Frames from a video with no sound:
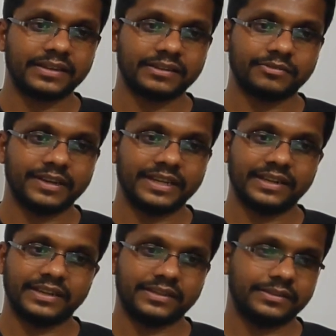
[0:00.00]

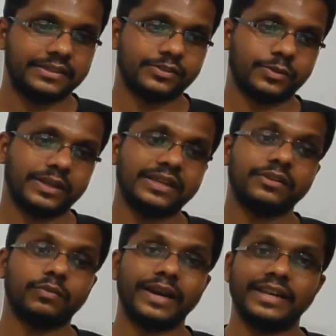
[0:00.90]
Wayanad. These all are
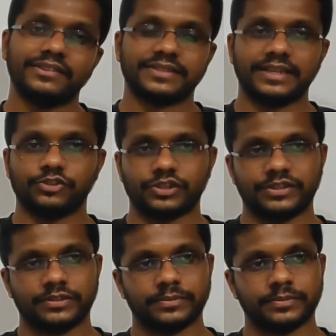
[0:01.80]
wildlife sanctuaries.